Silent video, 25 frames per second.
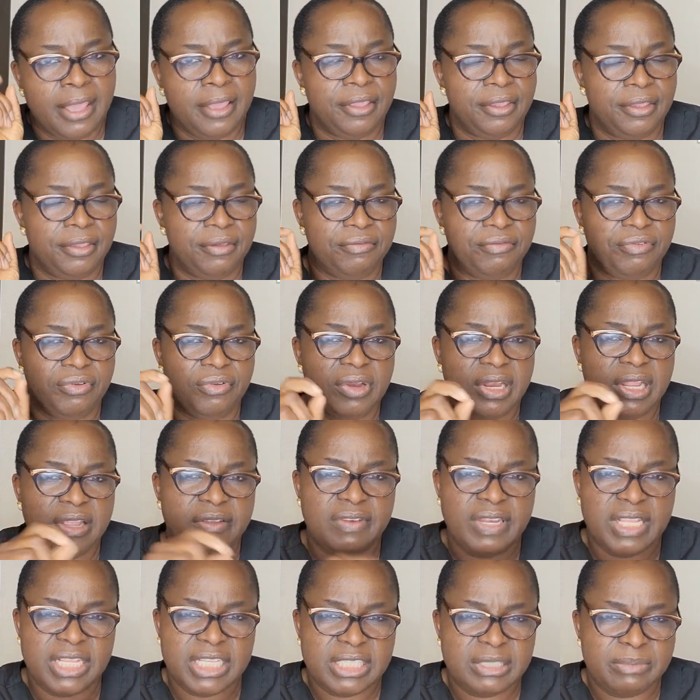If you
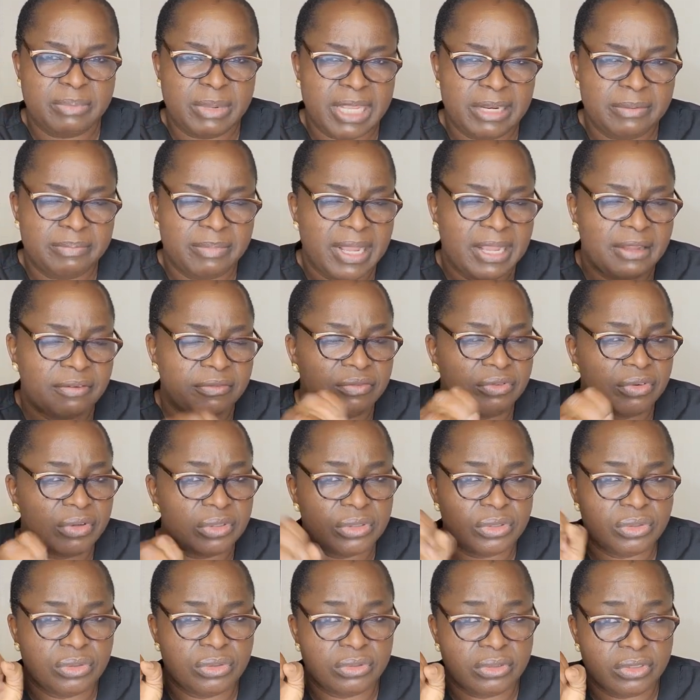leave this bedpan for
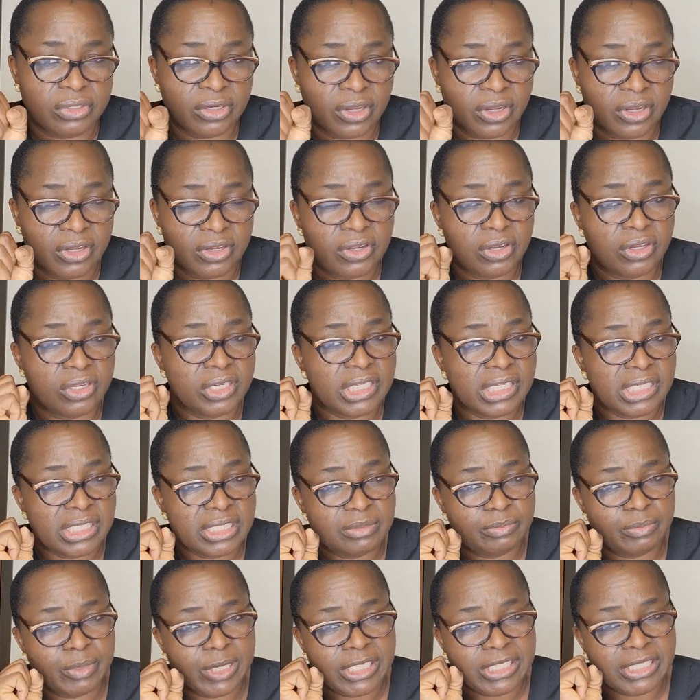too long on
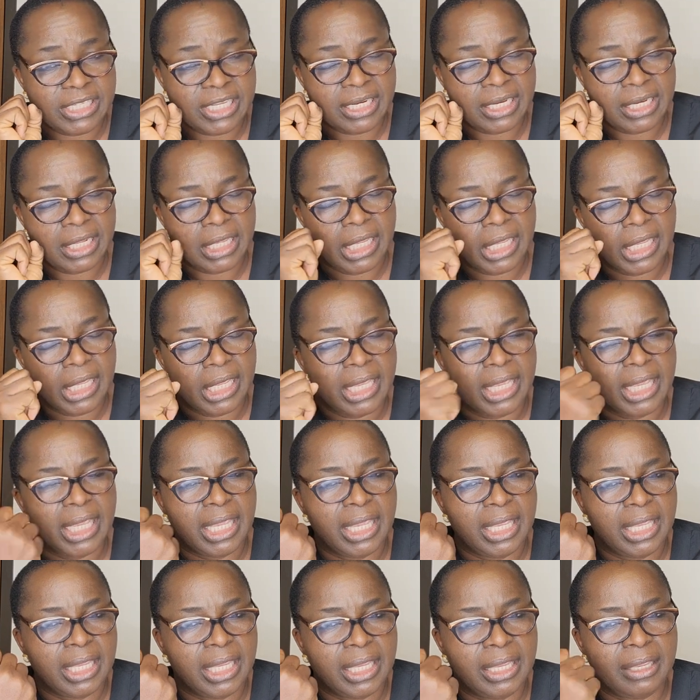this patient,
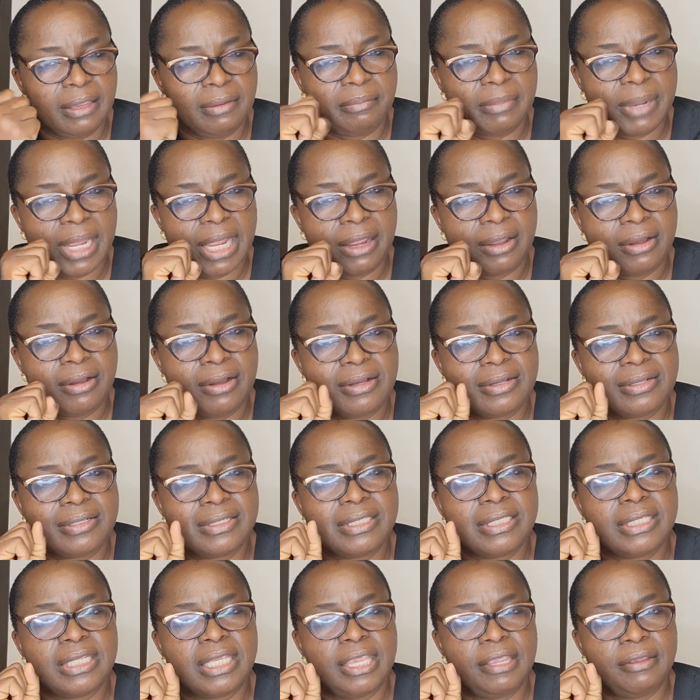it might cause
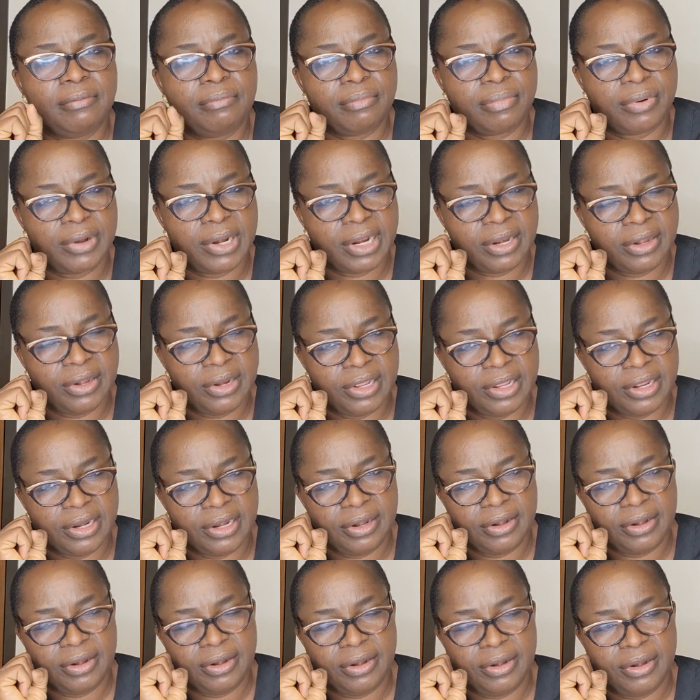skin breakdown.
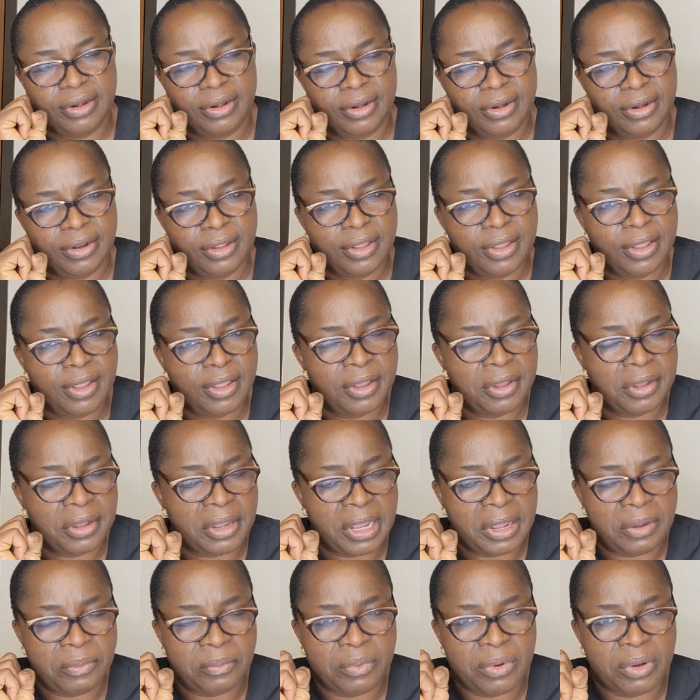
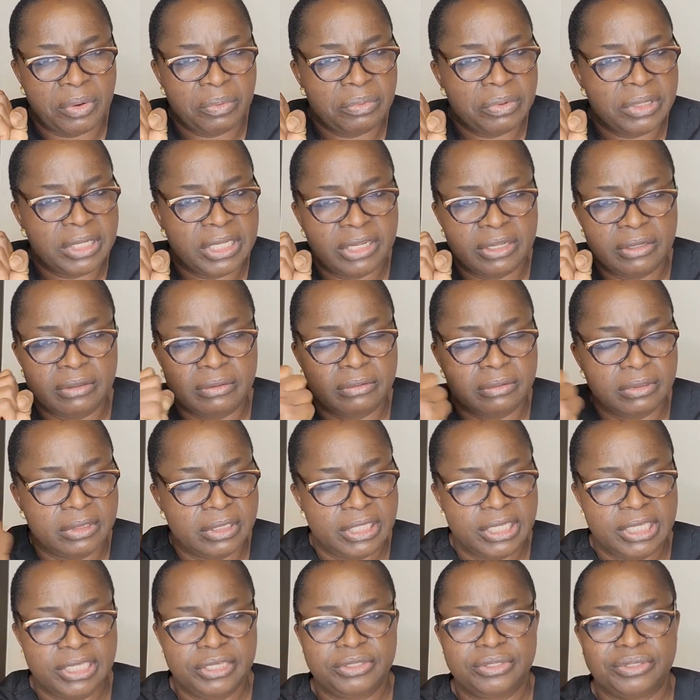And what will it
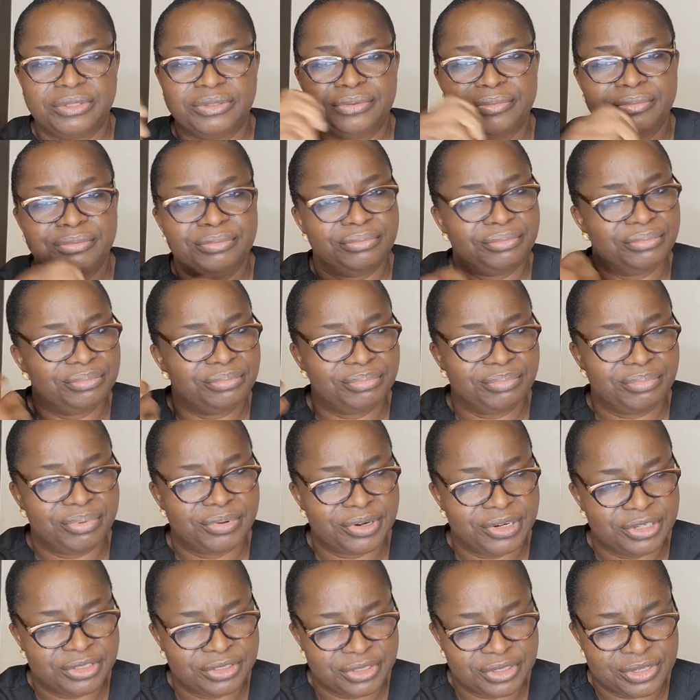lead to?
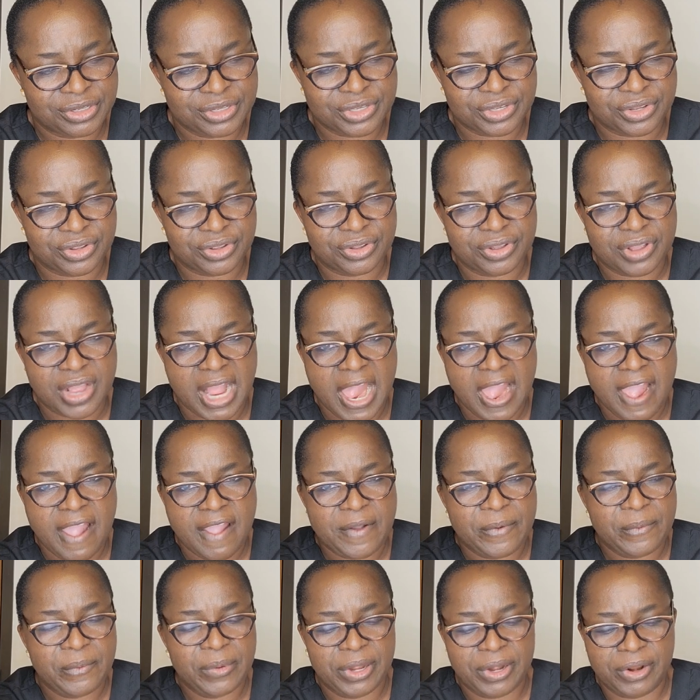Pressure sore.
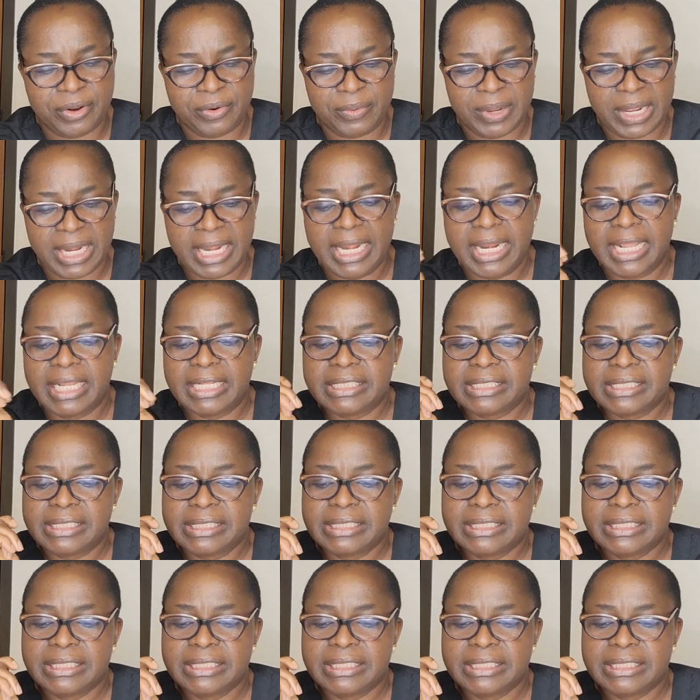We don't want that.